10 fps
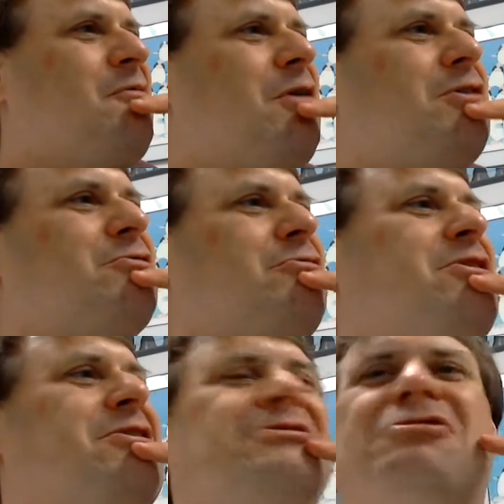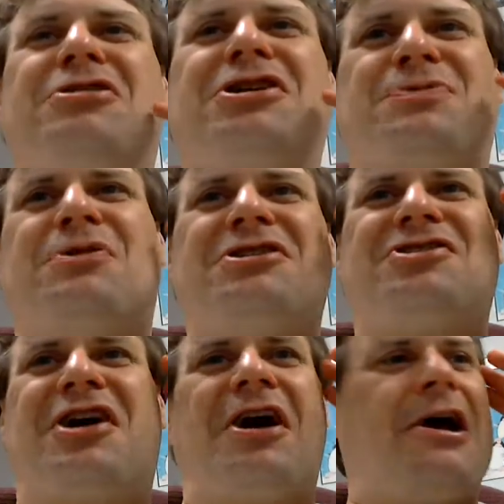a learning experience
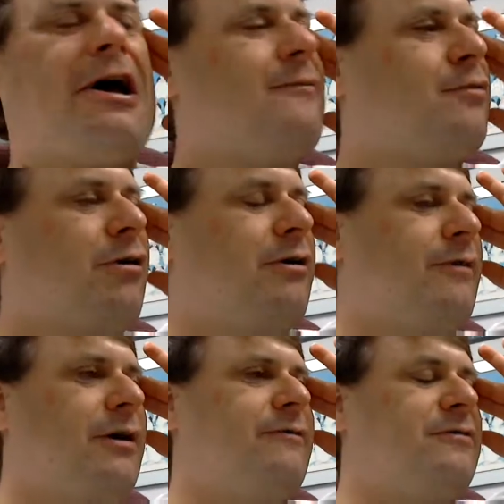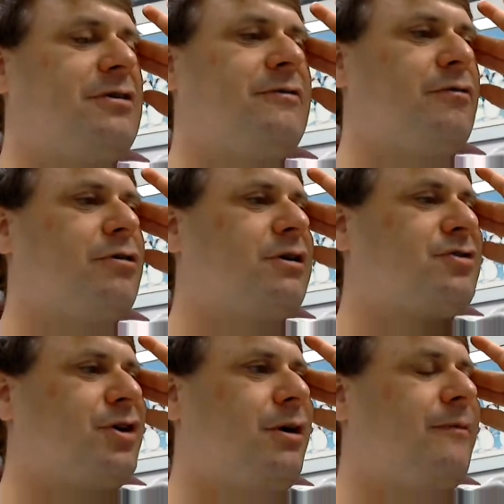that I have, where I've done a very good
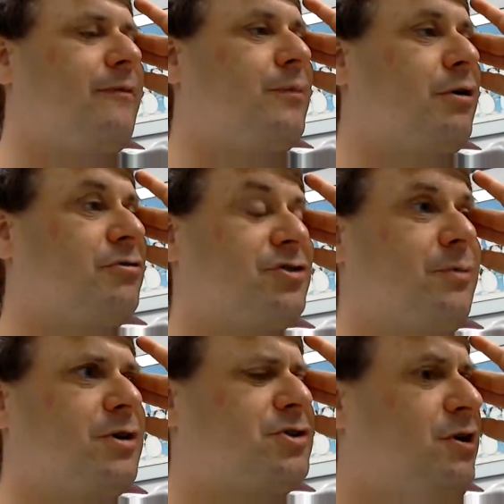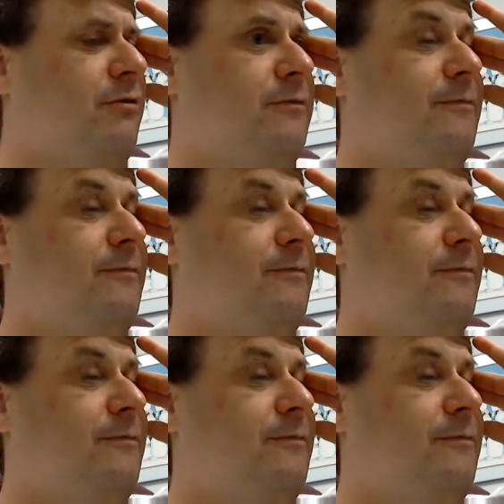job of embarrassing myself,